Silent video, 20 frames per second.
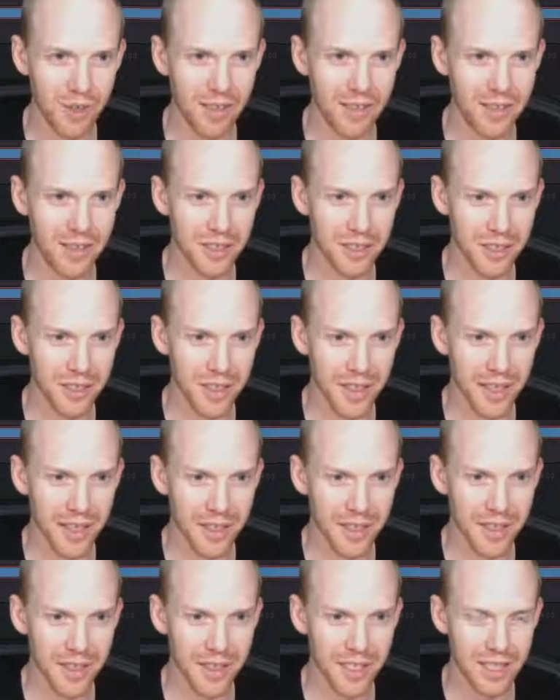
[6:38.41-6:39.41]
so you can
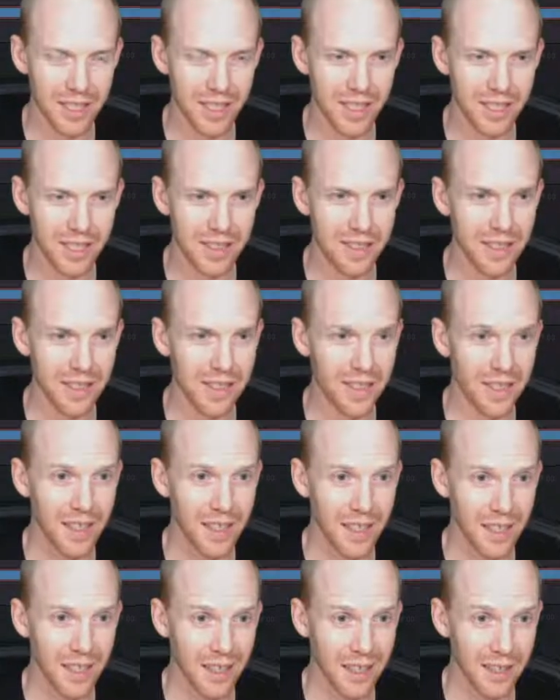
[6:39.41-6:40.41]
actually change
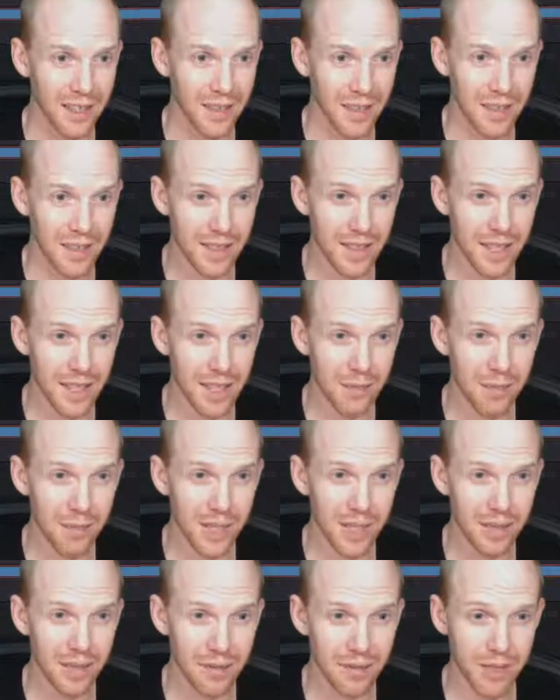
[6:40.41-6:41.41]
the
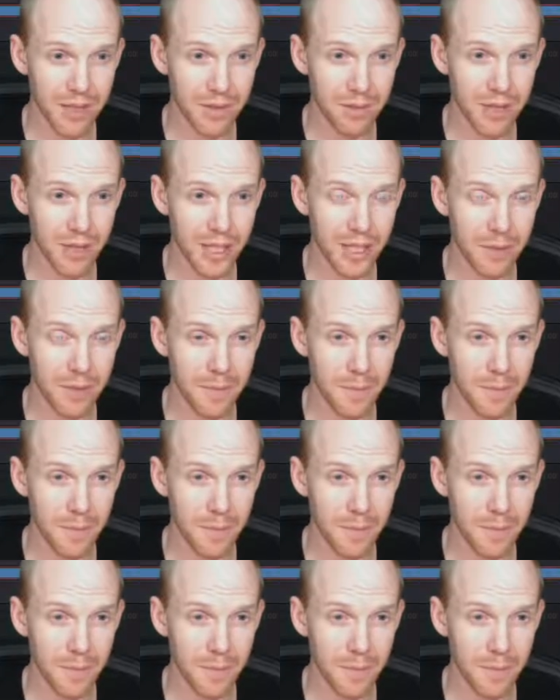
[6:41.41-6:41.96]
timeline frame rate.